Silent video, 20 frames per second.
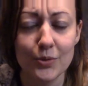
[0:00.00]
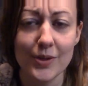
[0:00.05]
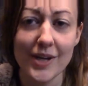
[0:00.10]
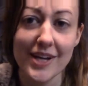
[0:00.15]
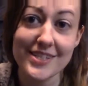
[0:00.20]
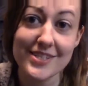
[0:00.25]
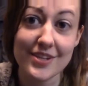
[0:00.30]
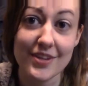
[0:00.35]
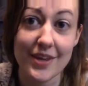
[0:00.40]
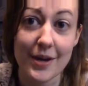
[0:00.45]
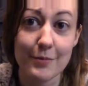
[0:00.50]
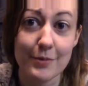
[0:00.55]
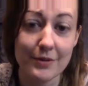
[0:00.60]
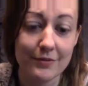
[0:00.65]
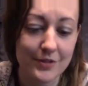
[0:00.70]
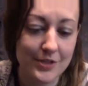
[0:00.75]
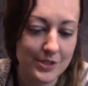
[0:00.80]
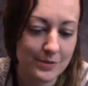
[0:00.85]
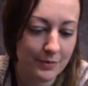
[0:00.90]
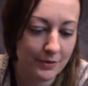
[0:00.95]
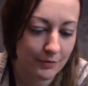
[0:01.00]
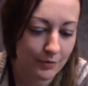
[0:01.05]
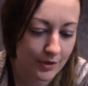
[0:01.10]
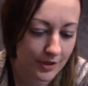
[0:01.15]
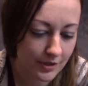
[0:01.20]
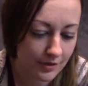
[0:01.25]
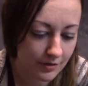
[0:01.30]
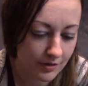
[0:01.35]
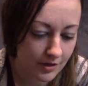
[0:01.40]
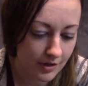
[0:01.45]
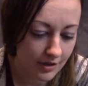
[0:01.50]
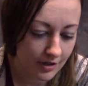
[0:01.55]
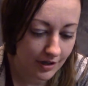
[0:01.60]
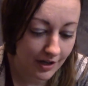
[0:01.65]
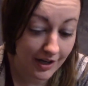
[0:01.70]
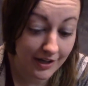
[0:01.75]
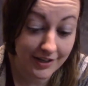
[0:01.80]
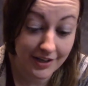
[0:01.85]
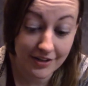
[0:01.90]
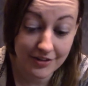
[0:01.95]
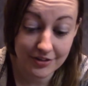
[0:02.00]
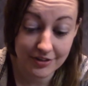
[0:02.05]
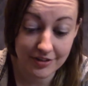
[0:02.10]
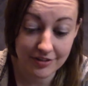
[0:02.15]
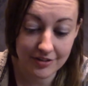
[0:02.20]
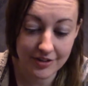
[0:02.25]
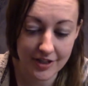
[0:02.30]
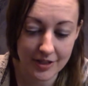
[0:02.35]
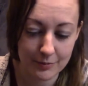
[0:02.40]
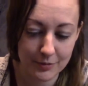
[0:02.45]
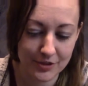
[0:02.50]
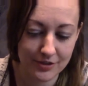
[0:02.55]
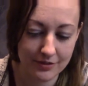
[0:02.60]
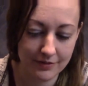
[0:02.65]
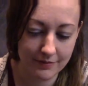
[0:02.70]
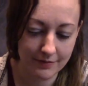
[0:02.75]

Oh, I saw that one first before you. Another little animal.